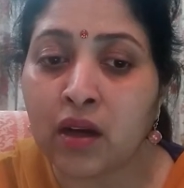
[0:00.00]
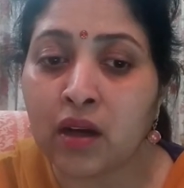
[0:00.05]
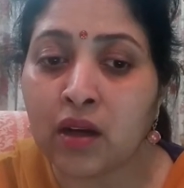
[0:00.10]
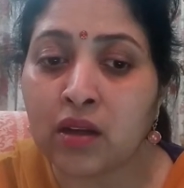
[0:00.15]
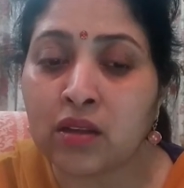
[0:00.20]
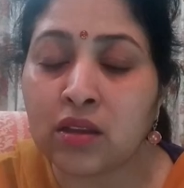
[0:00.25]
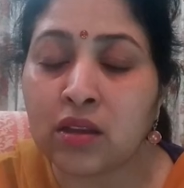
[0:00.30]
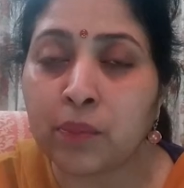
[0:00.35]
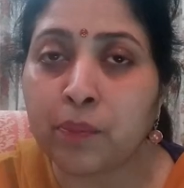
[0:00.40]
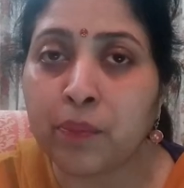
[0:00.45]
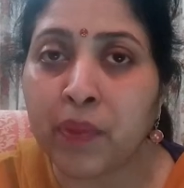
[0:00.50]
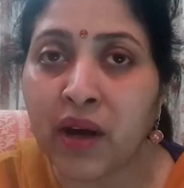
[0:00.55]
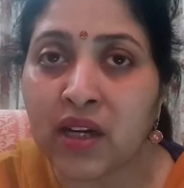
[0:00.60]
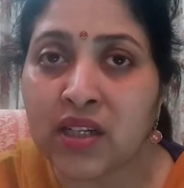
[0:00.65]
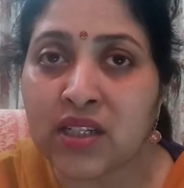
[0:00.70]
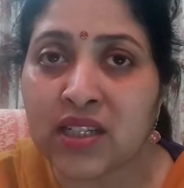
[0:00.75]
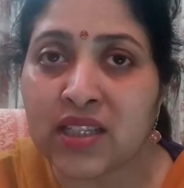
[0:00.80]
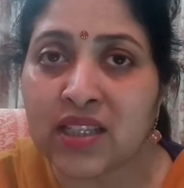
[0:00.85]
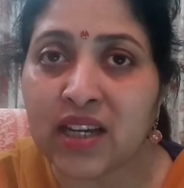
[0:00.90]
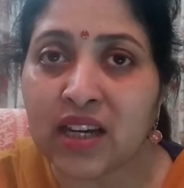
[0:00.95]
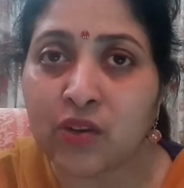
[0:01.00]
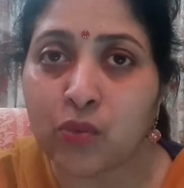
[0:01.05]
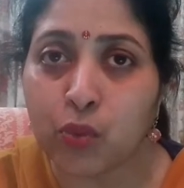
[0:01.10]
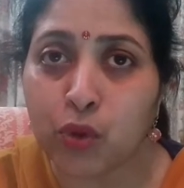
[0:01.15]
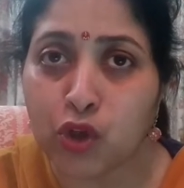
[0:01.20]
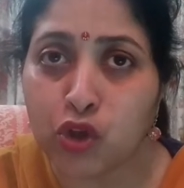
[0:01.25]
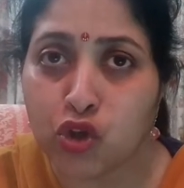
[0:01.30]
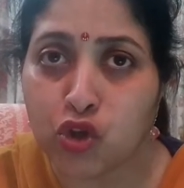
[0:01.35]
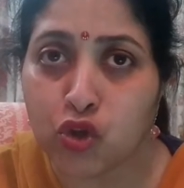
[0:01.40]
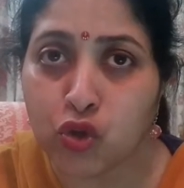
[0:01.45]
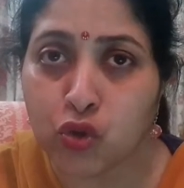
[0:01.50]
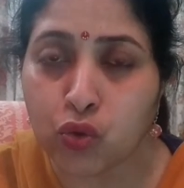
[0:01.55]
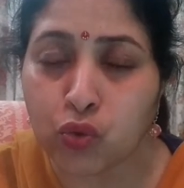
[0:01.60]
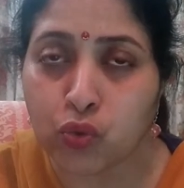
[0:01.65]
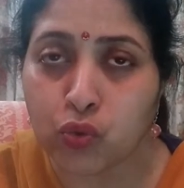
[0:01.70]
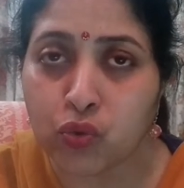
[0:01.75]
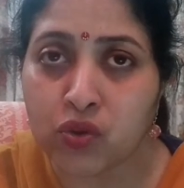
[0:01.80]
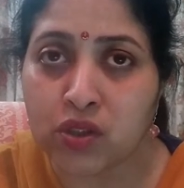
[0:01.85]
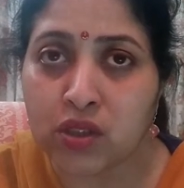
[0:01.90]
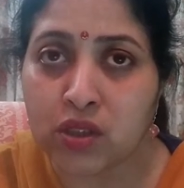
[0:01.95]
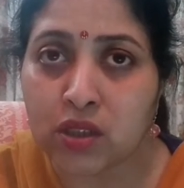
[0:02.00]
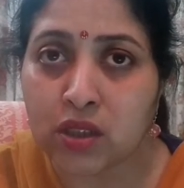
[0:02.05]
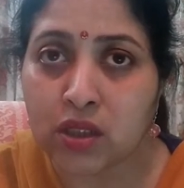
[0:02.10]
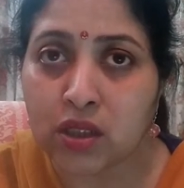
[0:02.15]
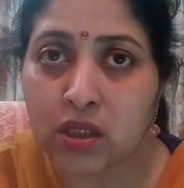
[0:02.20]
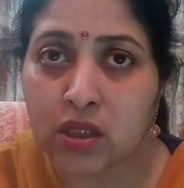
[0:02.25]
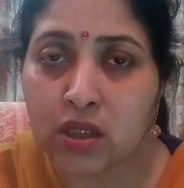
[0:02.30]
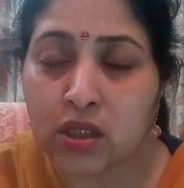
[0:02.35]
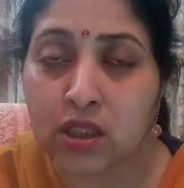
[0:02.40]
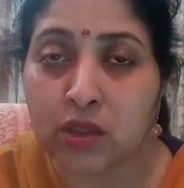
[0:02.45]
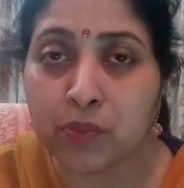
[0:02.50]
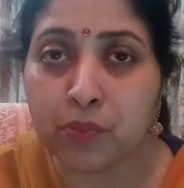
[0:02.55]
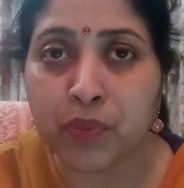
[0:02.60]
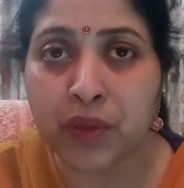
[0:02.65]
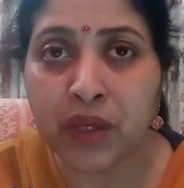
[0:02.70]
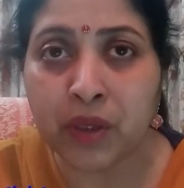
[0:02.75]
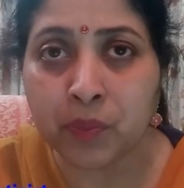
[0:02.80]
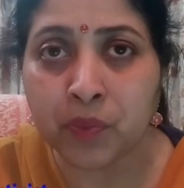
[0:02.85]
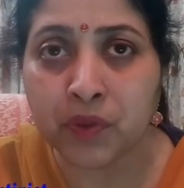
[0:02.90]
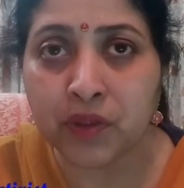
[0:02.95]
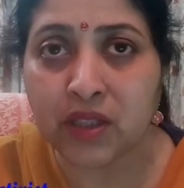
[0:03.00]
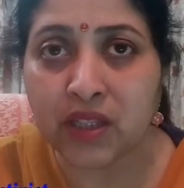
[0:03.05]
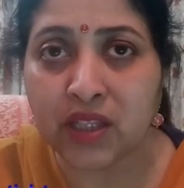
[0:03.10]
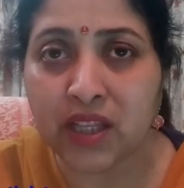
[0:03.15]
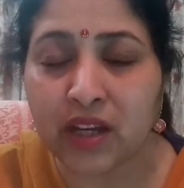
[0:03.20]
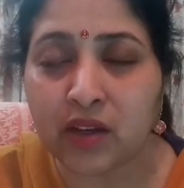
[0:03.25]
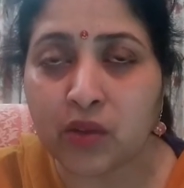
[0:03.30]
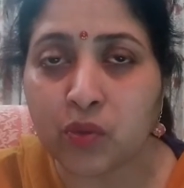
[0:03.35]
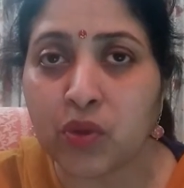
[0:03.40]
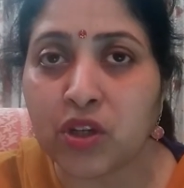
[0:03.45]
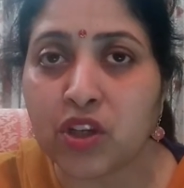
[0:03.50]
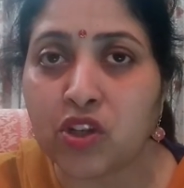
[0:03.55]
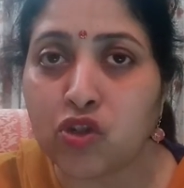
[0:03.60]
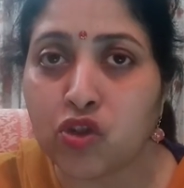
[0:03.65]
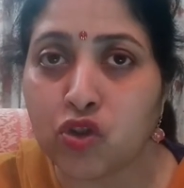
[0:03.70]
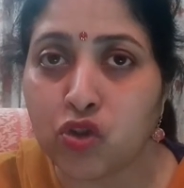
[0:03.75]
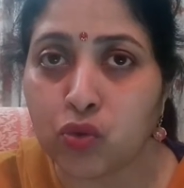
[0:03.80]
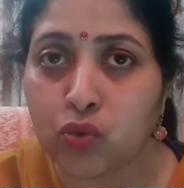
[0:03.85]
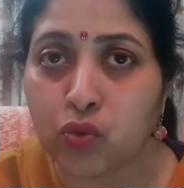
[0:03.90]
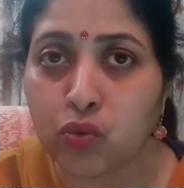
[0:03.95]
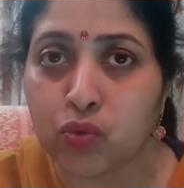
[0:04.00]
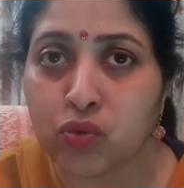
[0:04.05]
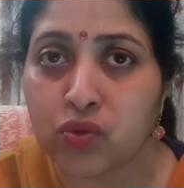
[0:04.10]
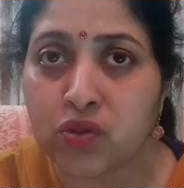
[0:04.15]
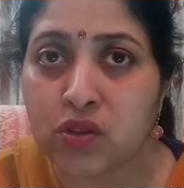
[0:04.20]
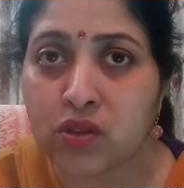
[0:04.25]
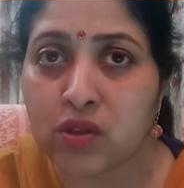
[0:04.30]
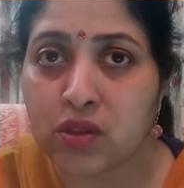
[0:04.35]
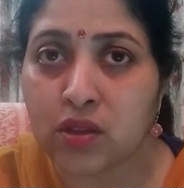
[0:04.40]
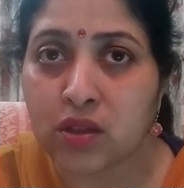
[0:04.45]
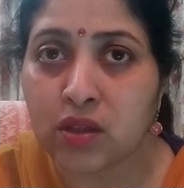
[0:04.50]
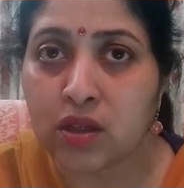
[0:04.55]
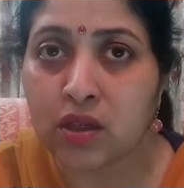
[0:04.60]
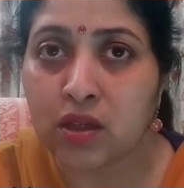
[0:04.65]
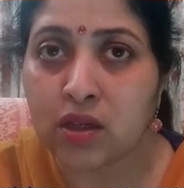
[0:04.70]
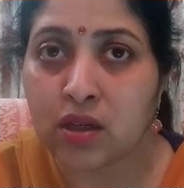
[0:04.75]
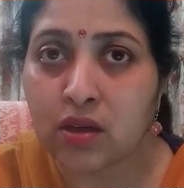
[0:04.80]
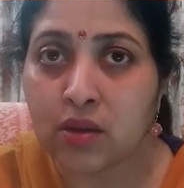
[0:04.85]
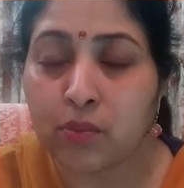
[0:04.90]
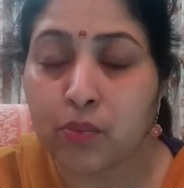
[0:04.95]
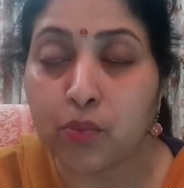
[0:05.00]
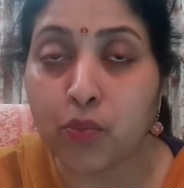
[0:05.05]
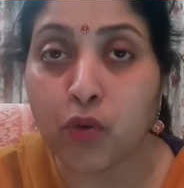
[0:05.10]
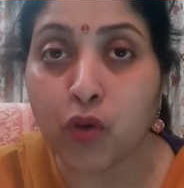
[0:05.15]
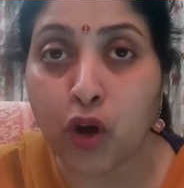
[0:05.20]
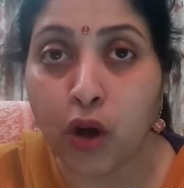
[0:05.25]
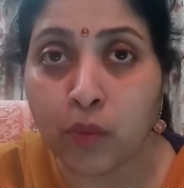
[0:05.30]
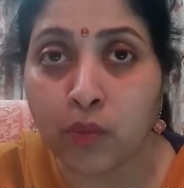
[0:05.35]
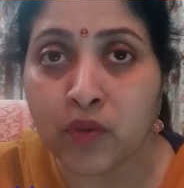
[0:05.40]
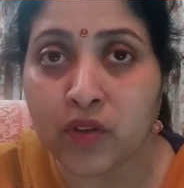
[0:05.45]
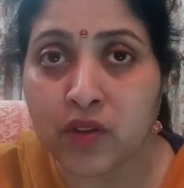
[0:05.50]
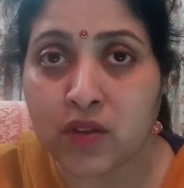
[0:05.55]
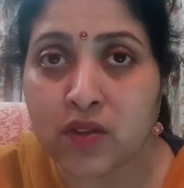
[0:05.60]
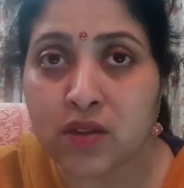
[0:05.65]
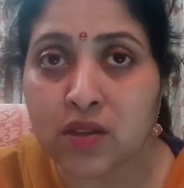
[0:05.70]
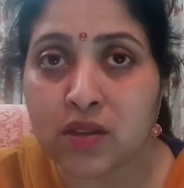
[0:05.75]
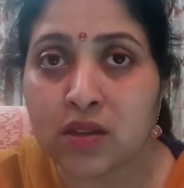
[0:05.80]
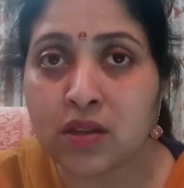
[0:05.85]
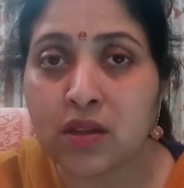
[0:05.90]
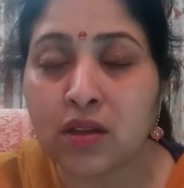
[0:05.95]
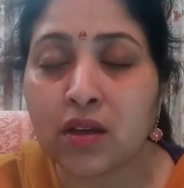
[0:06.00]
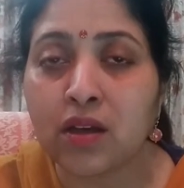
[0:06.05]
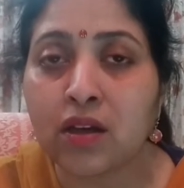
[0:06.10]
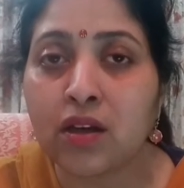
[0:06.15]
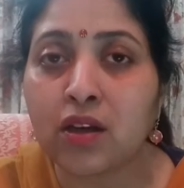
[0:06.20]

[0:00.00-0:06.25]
the party that we choose, the people that we choose, promise